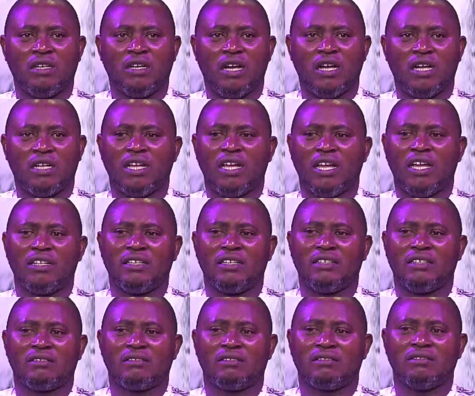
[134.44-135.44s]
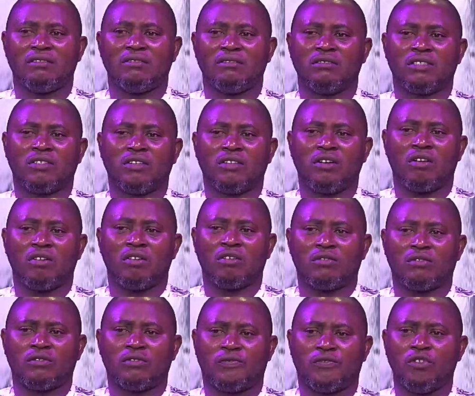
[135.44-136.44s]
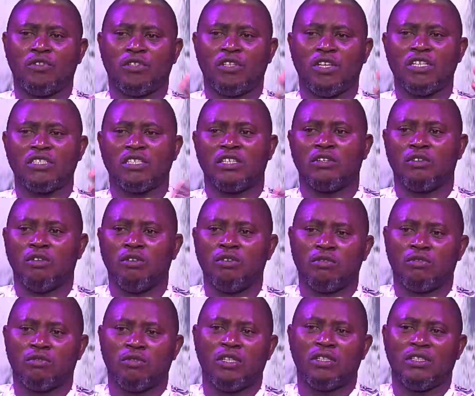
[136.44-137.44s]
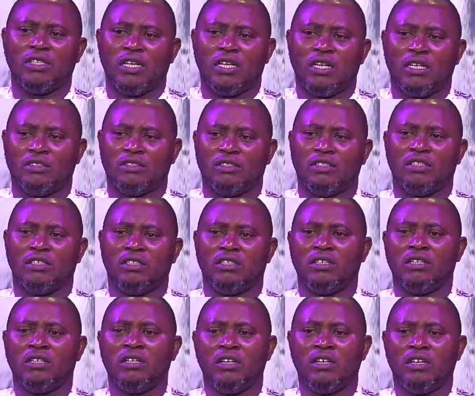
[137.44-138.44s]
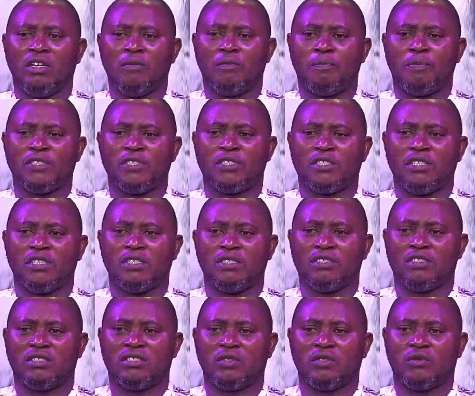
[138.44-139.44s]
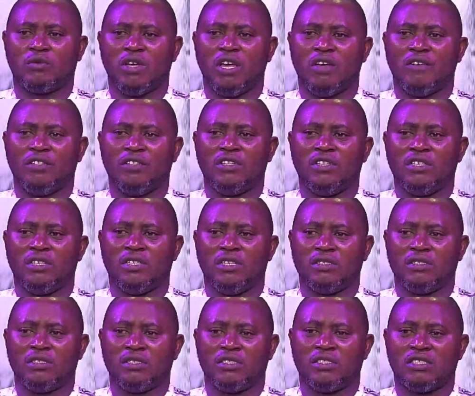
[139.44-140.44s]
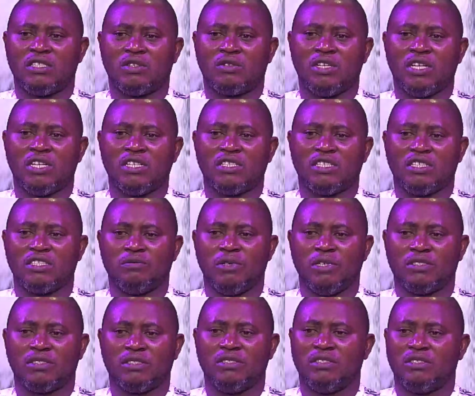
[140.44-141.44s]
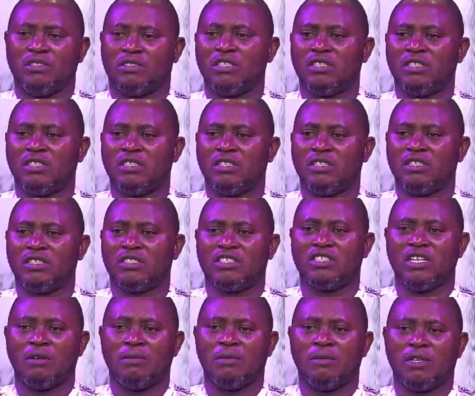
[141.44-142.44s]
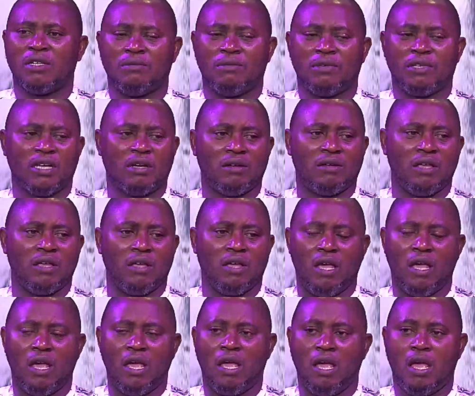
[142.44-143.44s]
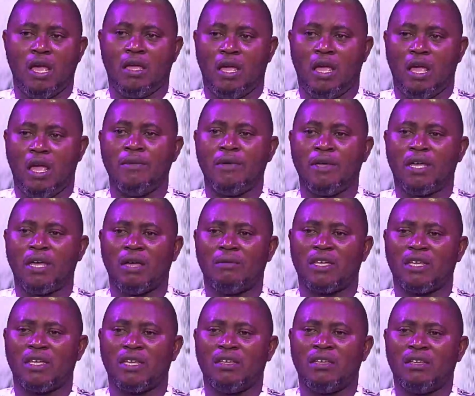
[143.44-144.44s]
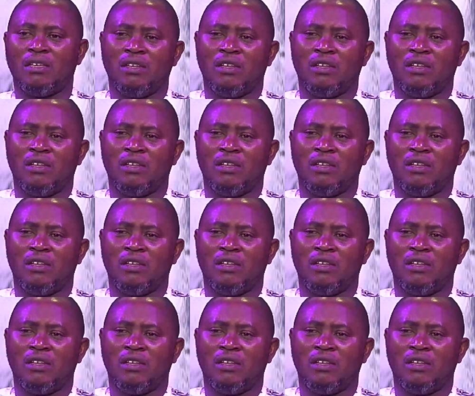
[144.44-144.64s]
And I recall a few days ago when the APC in the state were having a stakeholders engagement, the state chairman, Emeka Beke,